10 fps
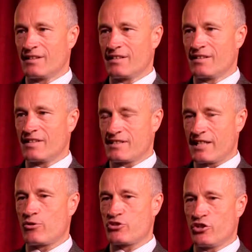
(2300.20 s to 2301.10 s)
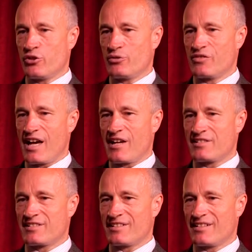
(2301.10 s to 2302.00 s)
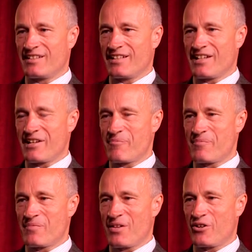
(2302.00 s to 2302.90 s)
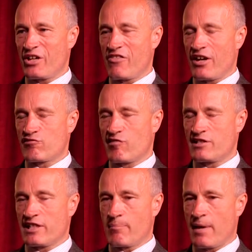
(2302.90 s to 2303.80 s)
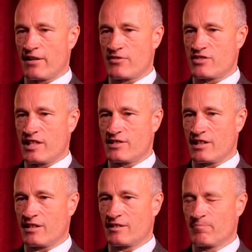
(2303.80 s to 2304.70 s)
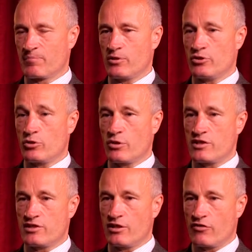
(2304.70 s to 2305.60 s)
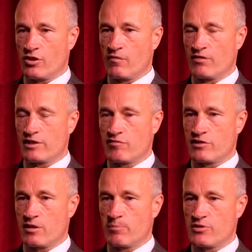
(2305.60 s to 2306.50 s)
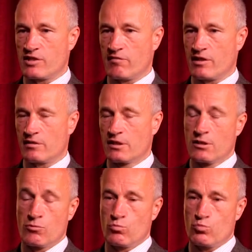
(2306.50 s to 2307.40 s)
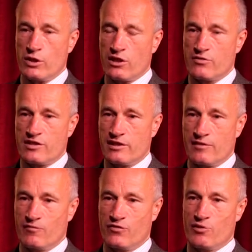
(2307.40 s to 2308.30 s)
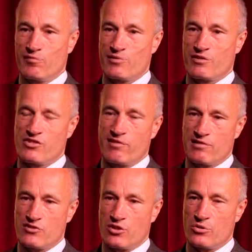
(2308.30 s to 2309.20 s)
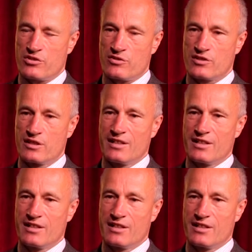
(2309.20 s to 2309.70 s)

This tells you that, okay, they're trying to get balance, they say, but you'll notice in other conflicts, for example, Syria, we don't see funerals of Syrian soldiers.